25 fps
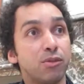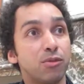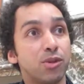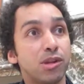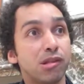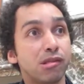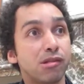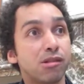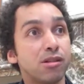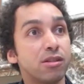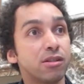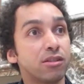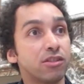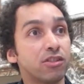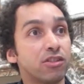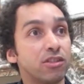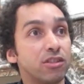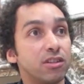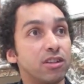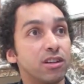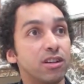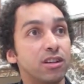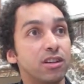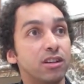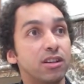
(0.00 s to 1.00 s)
research
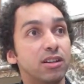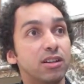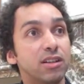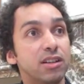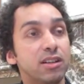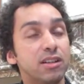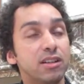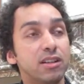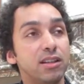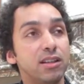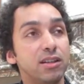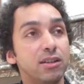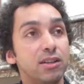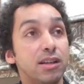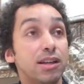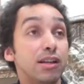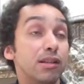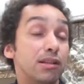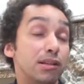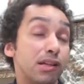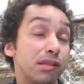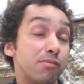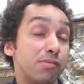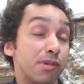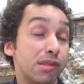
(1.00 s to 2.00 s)
in
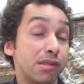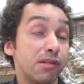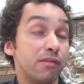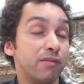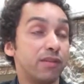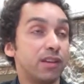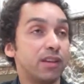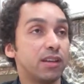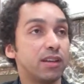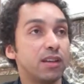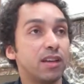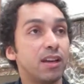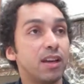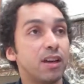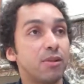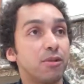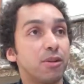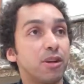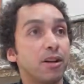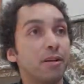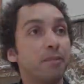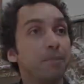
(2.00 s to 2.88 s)
this specific area.